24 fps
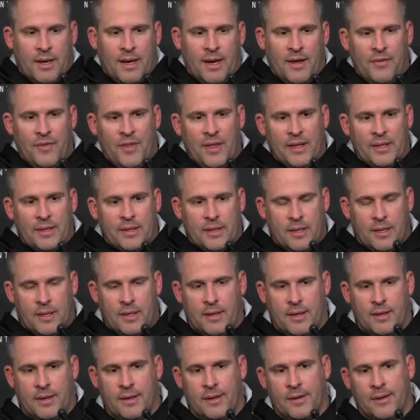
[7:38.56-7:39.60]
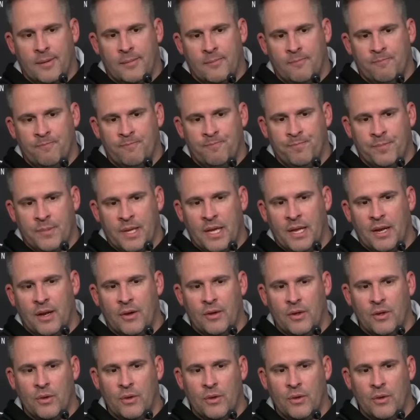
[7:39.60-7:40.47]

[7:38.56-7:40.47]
I think, you know,